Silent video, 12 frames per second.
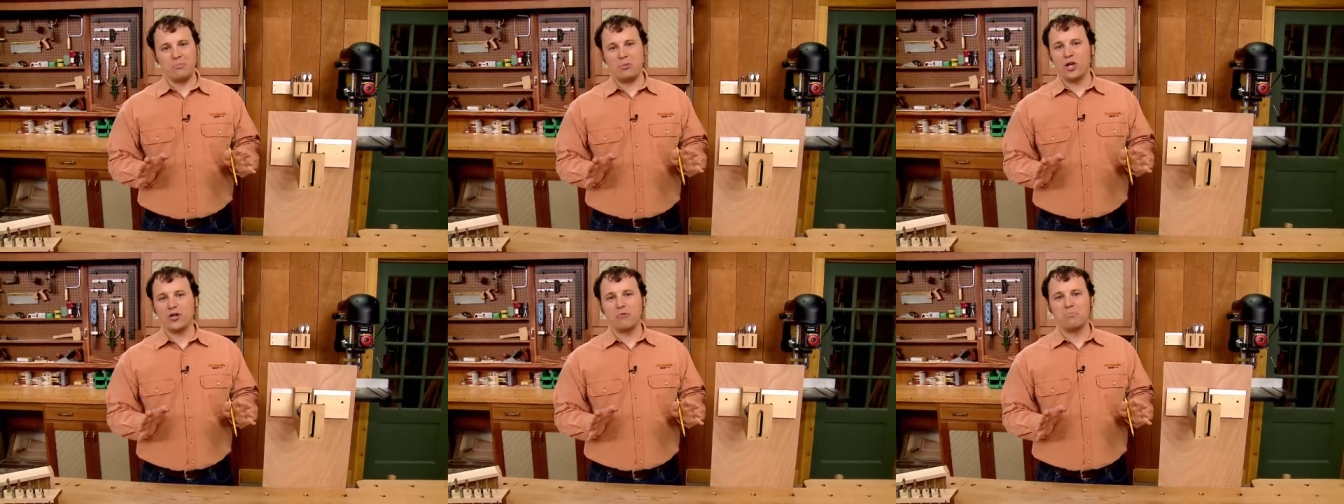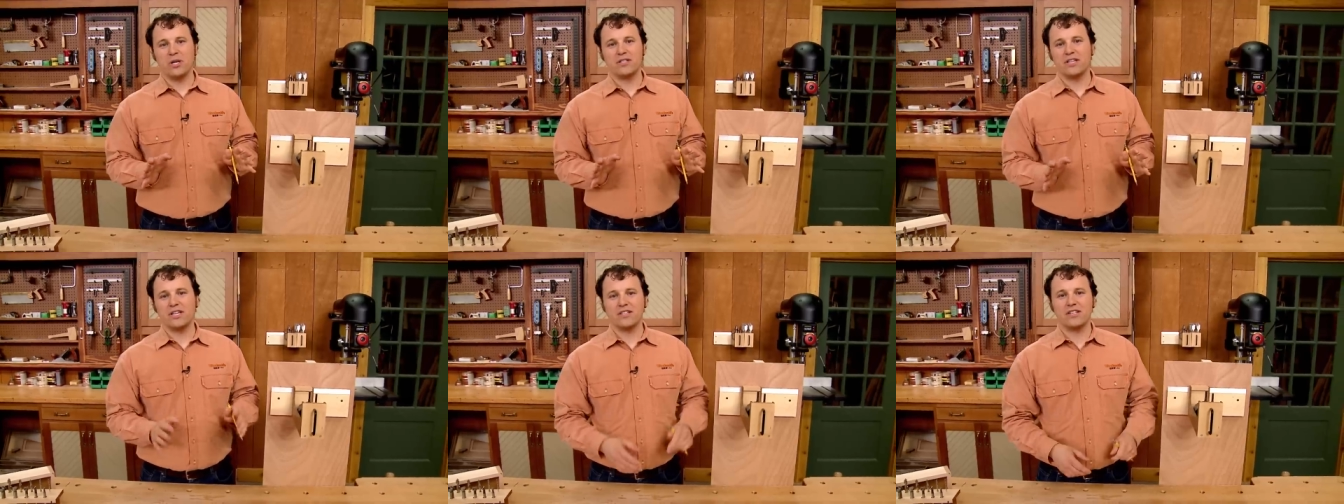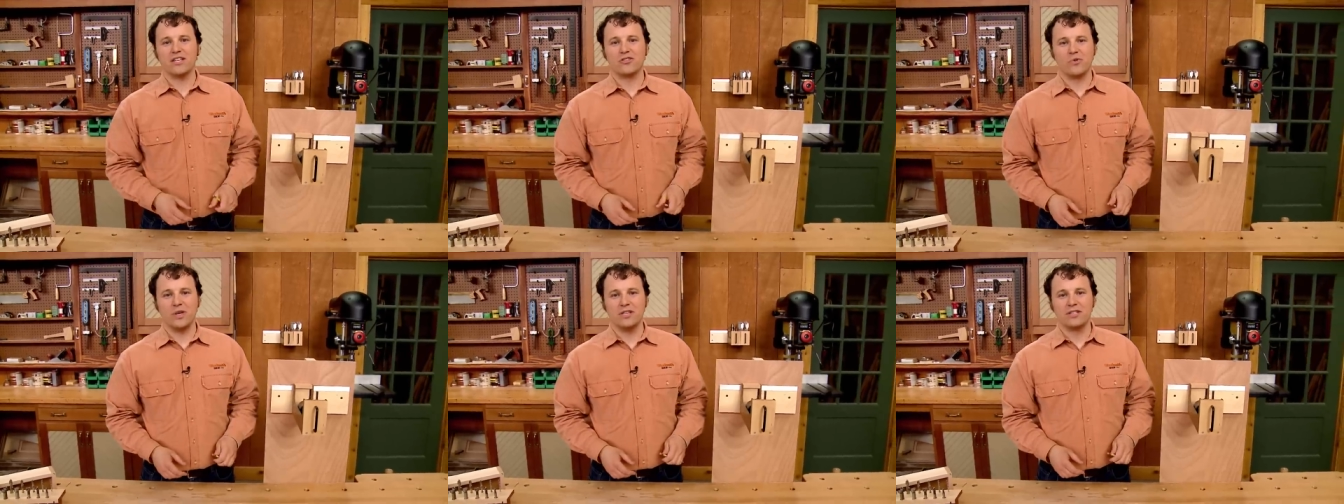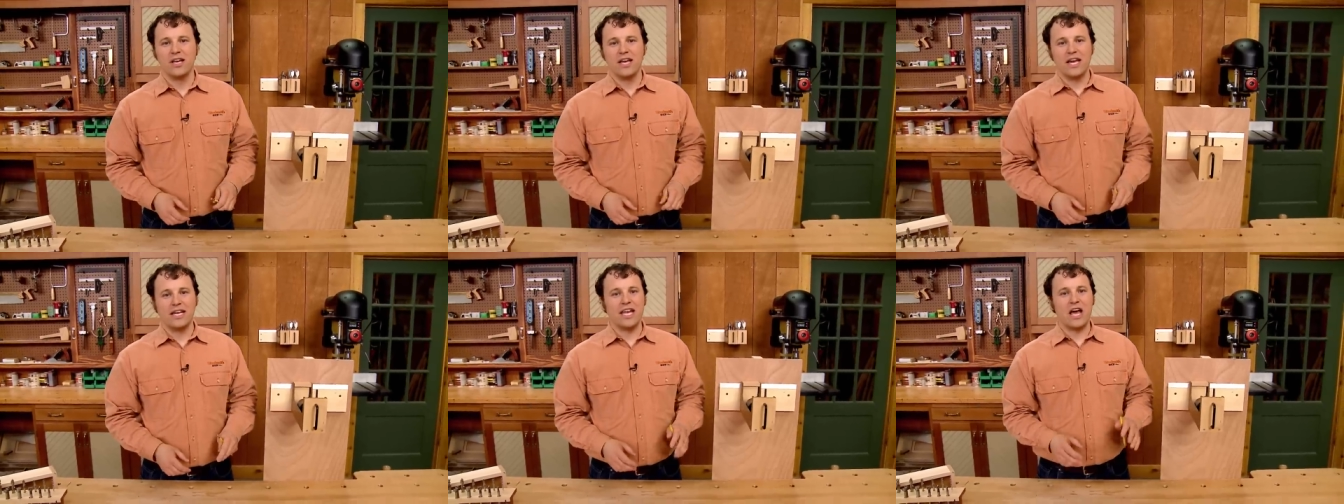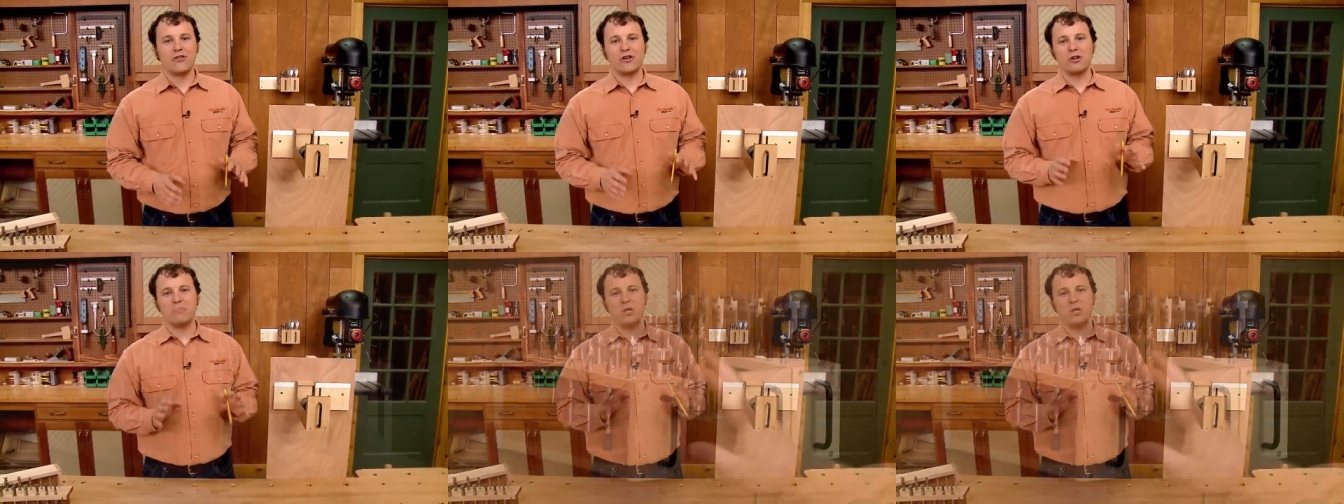up all your bits and accessories, and now they're going to